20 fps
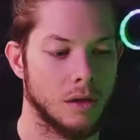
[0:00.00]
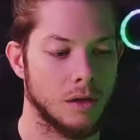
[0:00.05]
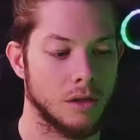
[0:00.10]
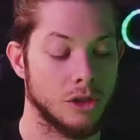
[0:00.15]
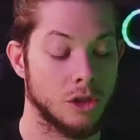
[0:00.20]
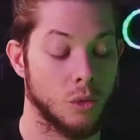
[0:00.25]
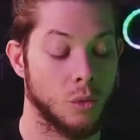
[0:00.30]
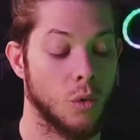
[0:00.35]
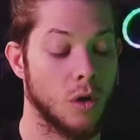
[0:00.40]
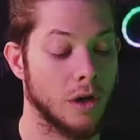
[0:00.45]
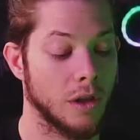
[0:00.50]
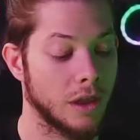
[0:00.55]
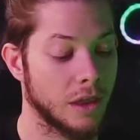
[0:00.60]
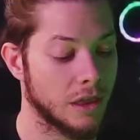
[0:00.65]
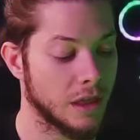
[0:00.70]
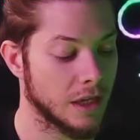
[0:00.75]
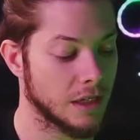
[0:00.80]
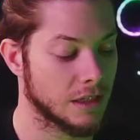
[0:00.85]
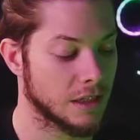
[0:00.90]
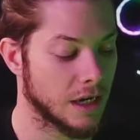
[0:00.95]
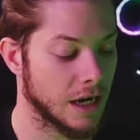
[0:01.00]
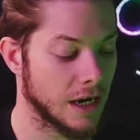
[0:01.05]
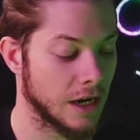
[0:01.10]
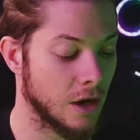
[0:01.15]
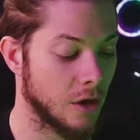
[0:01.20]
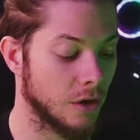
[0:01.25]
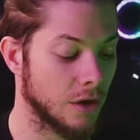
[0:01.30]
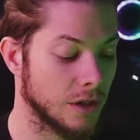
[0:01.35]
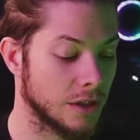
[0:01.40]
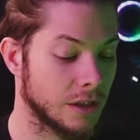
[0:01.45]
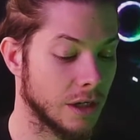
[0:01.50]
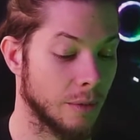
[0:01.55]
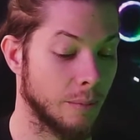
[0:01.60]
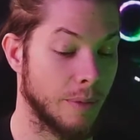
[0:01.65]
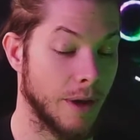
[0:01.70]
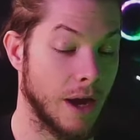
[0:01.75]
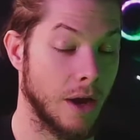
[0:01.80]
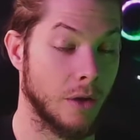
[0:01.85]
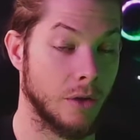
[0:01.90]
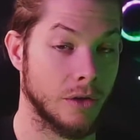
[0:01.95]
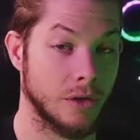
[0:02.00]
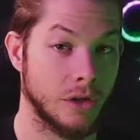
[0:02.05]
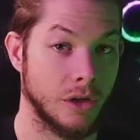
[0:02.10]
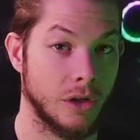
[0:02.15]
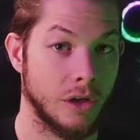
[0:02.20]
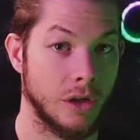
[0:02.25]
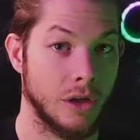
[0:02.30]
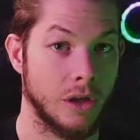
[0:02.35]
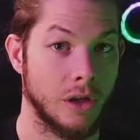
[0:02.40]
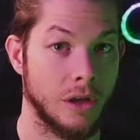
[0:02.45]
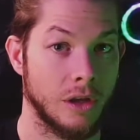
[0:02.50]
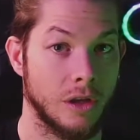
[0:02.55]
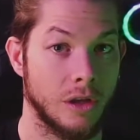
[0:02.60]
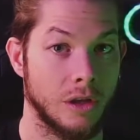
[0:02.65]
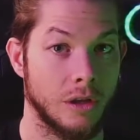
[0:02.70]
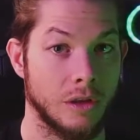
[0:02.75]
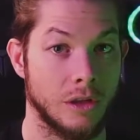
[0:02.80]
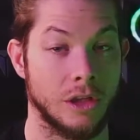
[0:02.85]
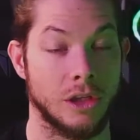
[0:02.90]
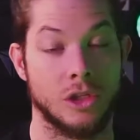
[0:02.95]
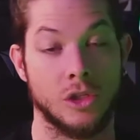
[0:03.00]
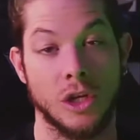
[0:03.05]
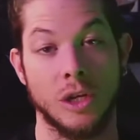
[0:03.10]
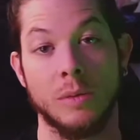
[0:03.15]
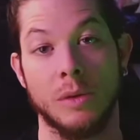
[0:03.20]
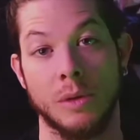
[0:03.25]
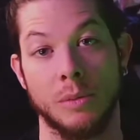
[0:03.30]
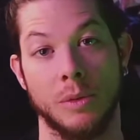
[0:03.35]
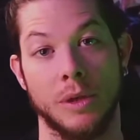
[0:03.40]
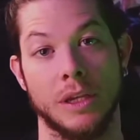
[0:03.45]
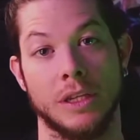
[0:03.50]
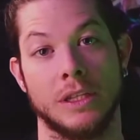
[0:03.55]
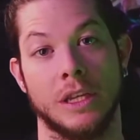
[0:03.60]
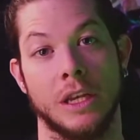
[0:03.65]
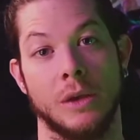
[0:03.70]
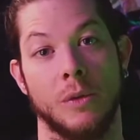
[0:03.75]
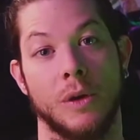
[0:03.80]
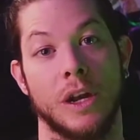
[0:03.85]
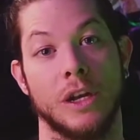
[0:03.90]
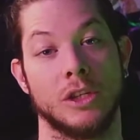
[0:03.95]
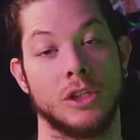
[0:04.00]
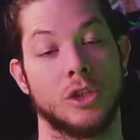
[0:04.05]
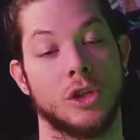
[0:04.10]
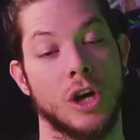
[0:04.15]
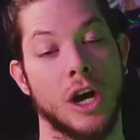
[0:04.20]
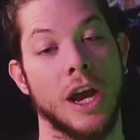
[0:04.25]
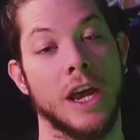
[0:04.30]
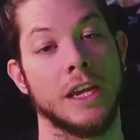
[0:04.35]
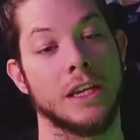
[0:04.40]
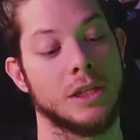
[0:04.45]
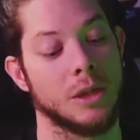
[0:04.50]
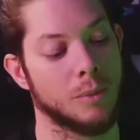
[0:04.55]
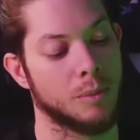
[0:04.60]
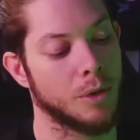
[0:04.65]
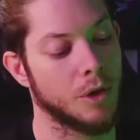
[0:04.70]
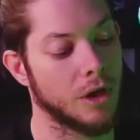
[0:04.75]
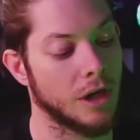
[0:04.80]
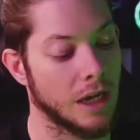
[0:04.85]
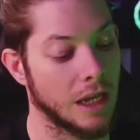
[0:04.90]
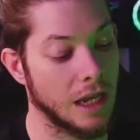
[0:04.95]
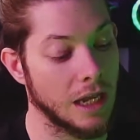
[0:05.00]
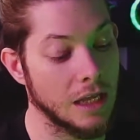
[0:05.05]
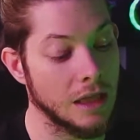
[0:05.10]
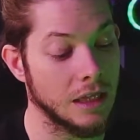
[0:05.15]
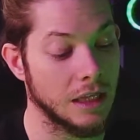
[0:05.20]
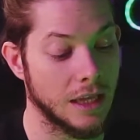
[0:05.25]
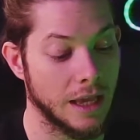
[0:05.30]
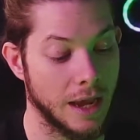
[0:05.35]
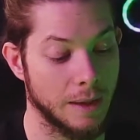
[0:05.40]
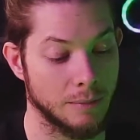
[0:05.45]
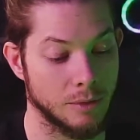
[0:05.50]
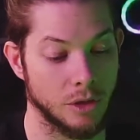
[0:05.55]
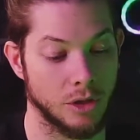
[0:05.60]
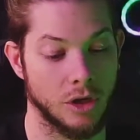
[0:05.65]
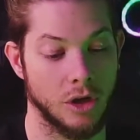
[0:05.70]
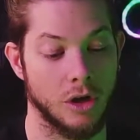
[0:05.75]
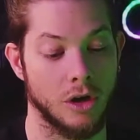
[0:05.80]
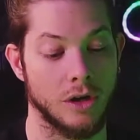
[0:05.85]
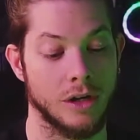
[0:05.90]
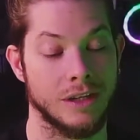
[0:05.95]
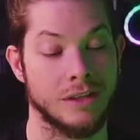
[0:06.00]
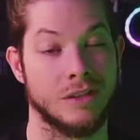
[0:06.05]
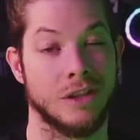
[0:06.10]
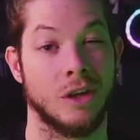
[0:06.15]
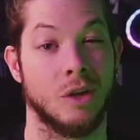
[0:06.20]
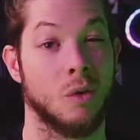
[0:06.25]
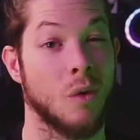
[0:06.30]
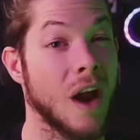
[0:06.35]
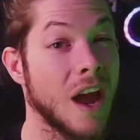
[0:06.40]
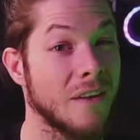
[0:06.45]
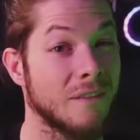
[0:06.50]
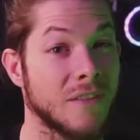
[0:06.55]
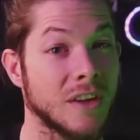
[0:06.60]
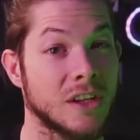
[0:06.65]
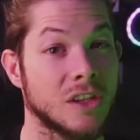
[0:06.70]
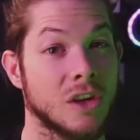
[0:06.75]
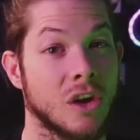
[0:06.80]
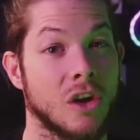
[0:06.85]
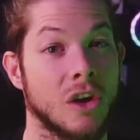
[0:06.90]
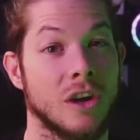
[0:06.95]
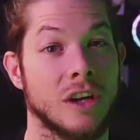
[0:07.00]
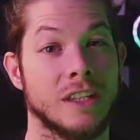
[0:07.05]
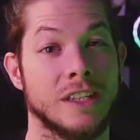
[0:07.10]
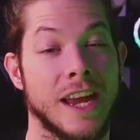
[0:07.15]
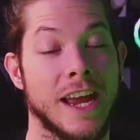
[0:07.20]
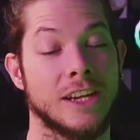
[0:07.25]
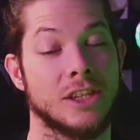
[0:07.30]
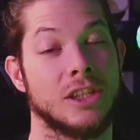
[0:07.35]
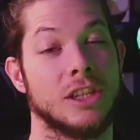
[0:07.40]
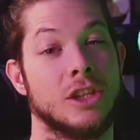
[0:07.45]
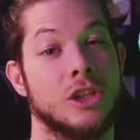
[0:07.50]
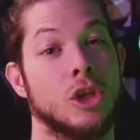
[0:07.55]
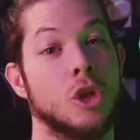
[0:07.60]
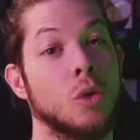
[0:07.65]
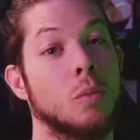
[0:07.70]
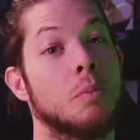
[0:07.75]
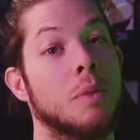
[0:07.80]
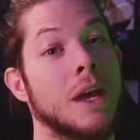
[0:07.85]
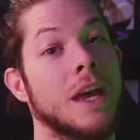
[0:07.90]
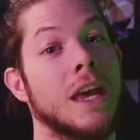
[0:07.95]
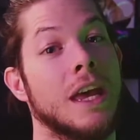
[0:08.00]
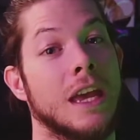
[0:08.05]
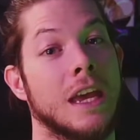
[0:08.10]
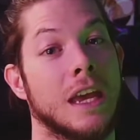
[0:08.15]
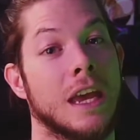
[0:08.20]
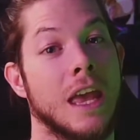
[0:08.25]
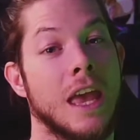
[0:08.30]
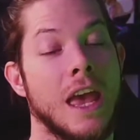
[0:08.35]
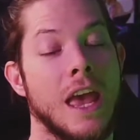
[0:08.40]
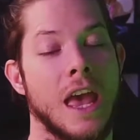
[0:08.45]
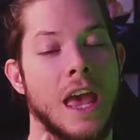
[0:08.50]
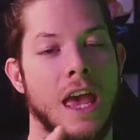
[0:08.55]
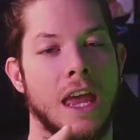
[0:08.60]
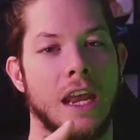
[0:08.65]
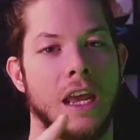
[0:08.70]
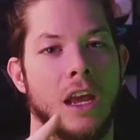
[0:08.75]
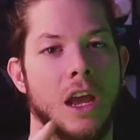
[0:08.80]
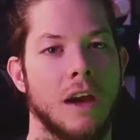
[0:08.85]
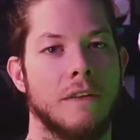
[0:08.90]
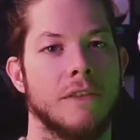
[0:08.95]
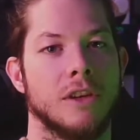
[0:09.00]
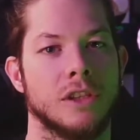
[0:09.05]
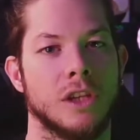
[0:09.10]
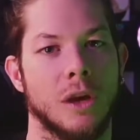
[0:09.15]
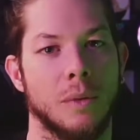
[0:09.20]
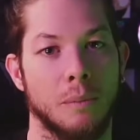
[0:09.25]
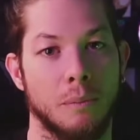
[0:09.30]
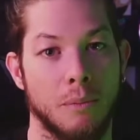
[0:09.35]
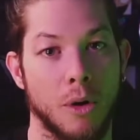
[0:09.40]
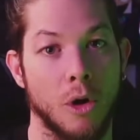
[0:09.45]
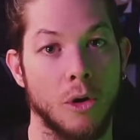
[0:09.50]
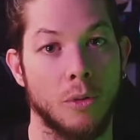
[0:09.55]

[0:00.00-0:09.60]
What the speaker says: So one of the things that I noticed about the streaming PC when I was trying to put in the capture card is the graphics card is actually too big and it covers up both